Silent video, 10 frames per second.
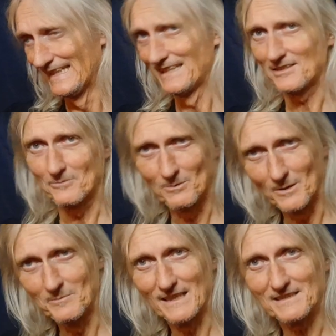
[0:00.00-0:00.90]
So he
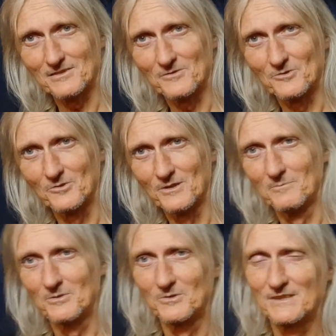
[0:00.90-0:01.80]
went back to the drawing
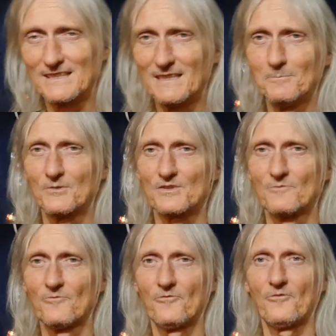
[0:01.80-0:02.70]
board and he put
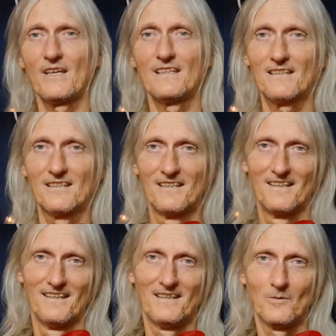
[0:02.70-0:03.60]
some fake
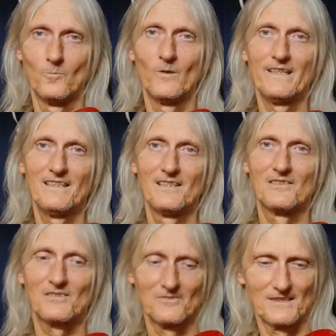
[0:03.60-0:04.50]

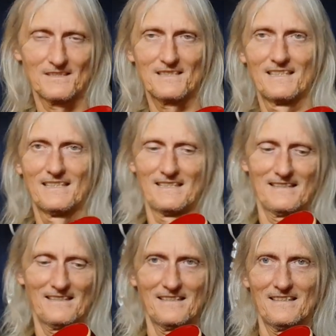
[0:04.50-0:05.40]
wings on it,
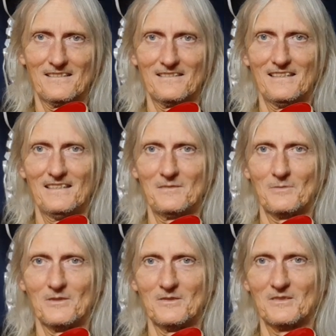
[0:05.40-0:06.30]
these
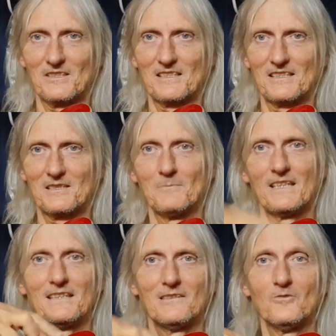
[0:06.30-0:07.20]
parts, to
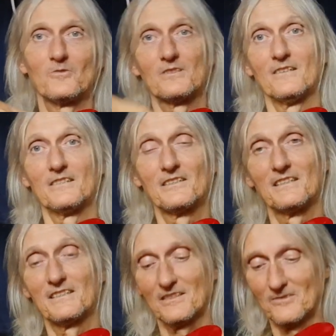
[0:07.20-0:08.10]
make it look like a
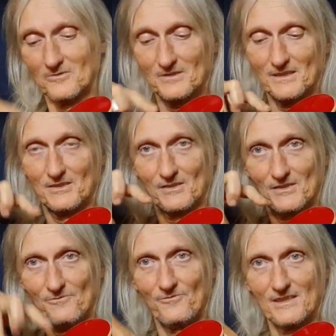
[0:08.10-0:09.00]
guitar, and they
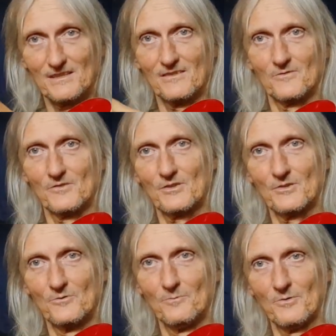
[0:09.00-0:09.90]
just fitted on
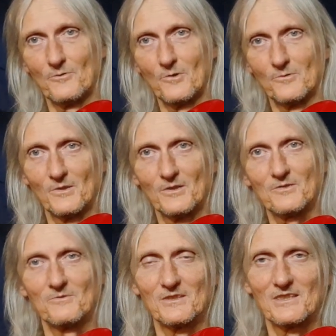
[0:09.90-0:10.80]
two prongs
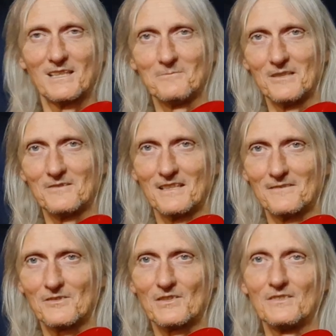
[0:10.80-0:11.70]
which came out the
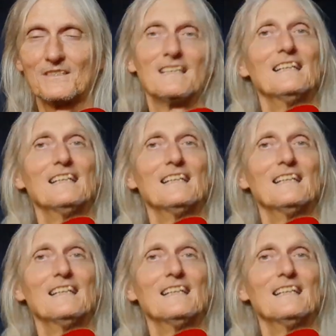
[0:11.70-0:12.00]
outside.